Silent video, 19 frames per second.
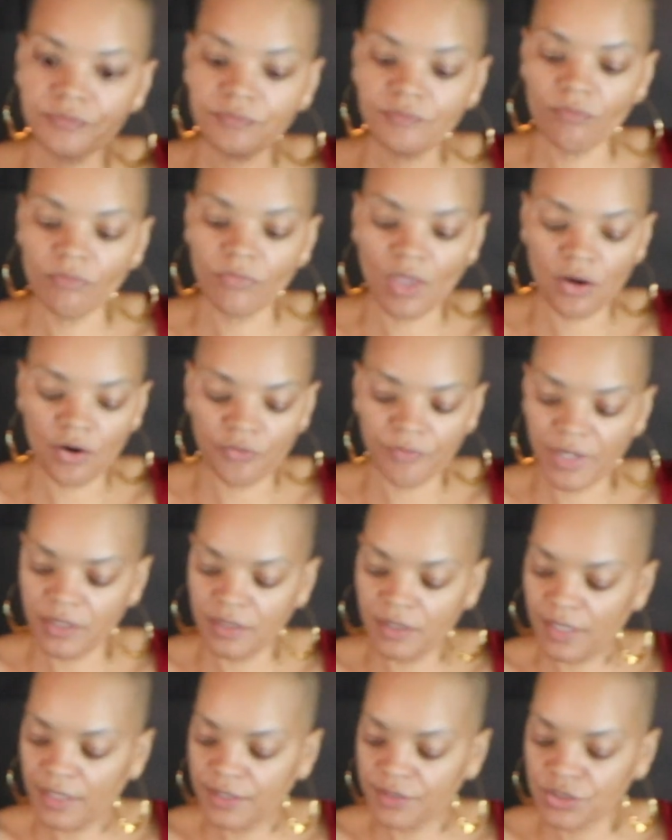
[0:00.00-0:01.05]
Alrighty,
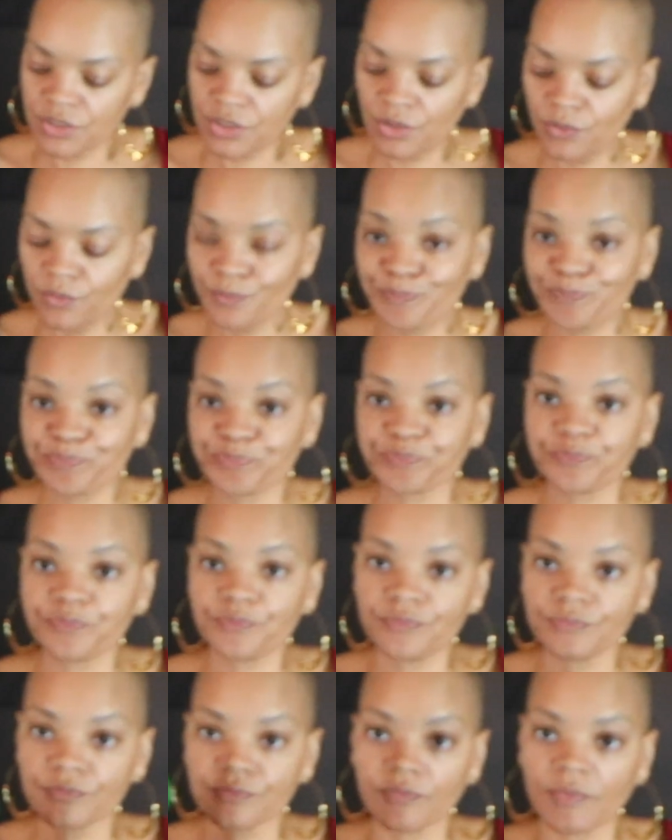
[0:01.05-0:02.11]
guys. So
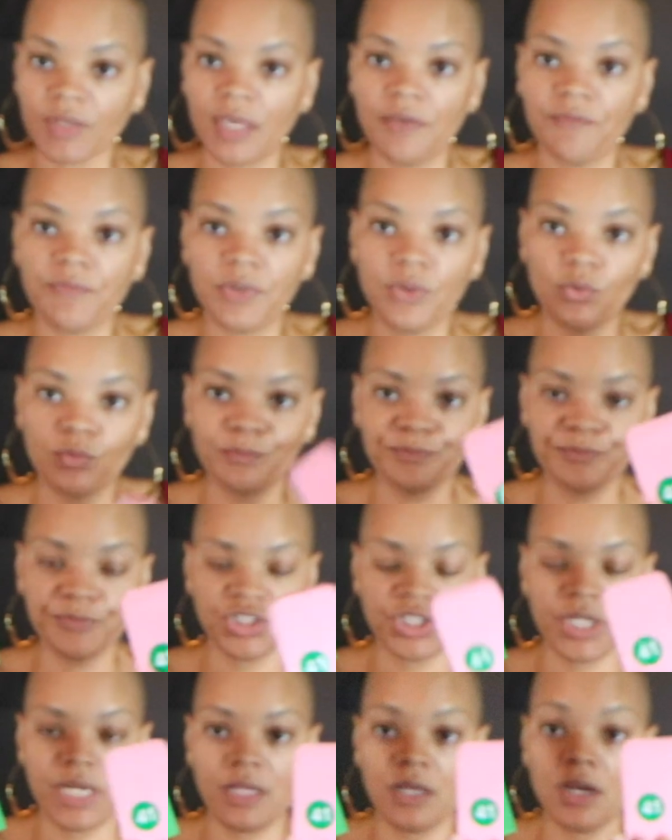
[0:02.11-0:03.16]

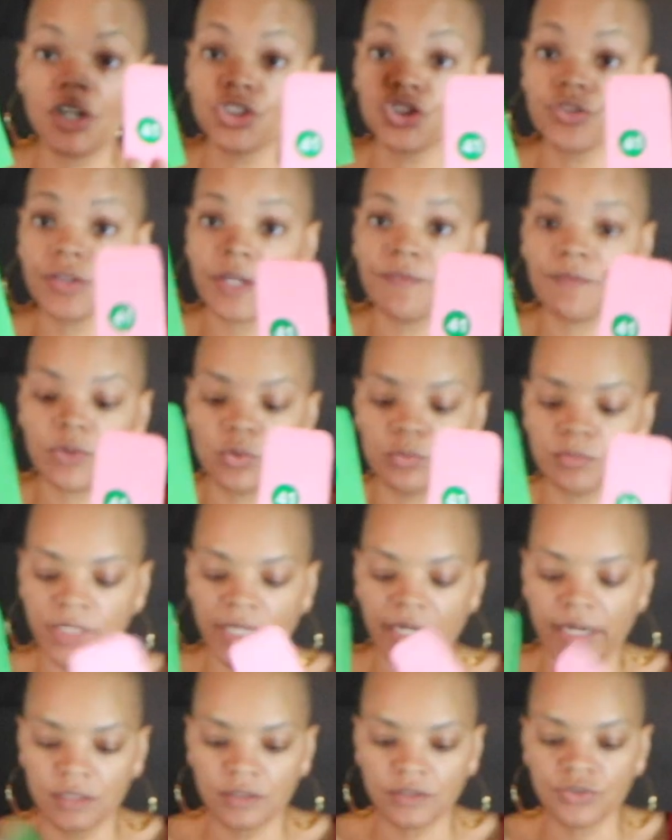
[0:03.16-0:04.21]
100 envelope
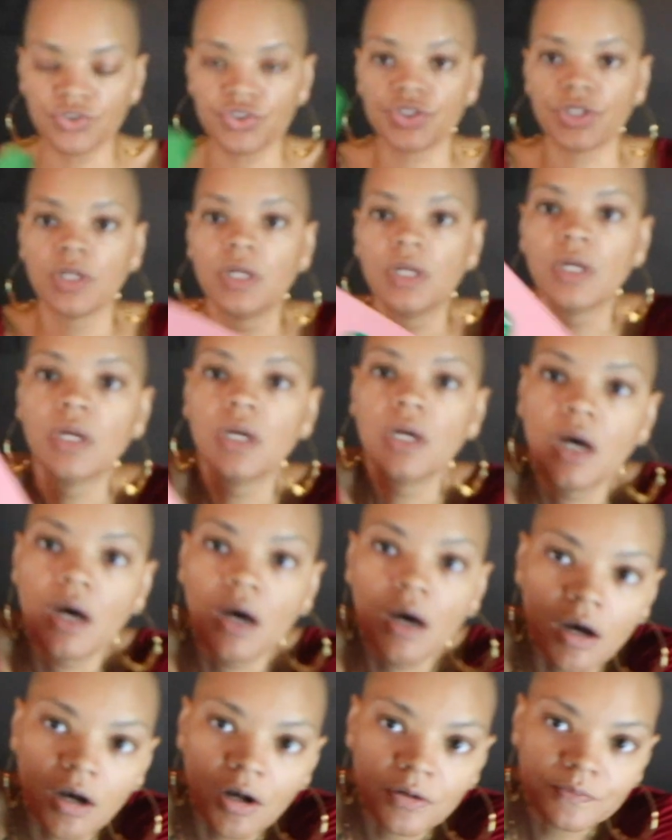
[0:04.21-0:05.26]
challenge.
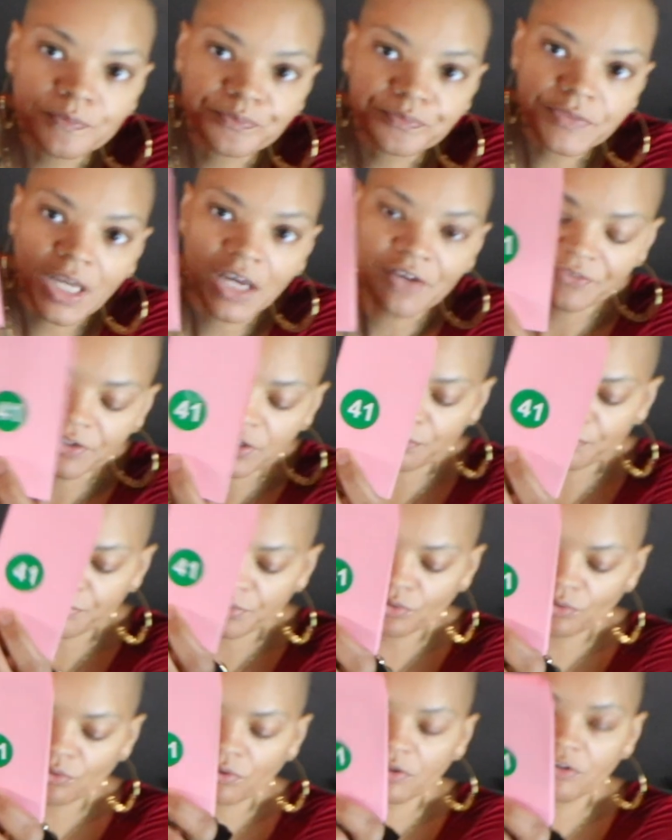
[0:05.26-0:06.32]
I've
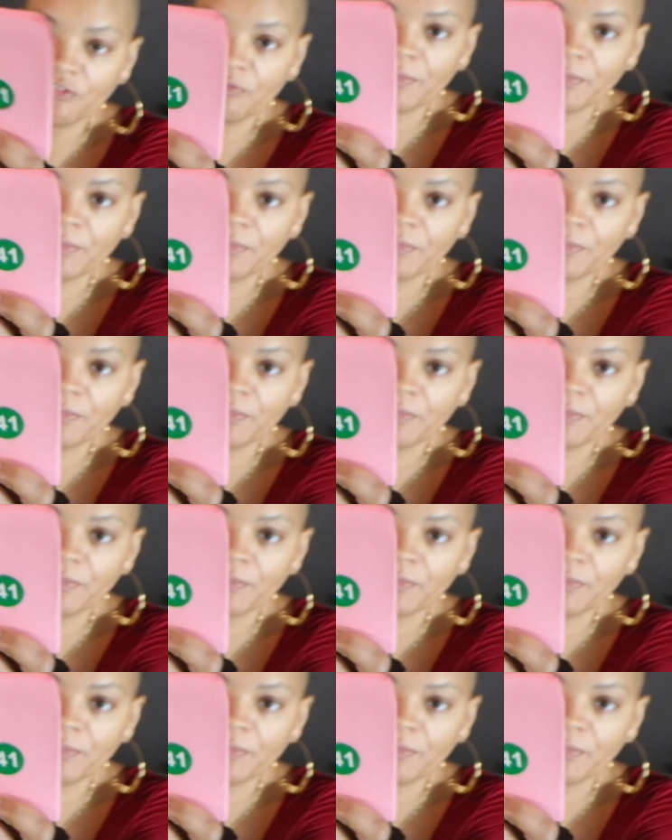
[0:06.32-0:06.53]
numbered all of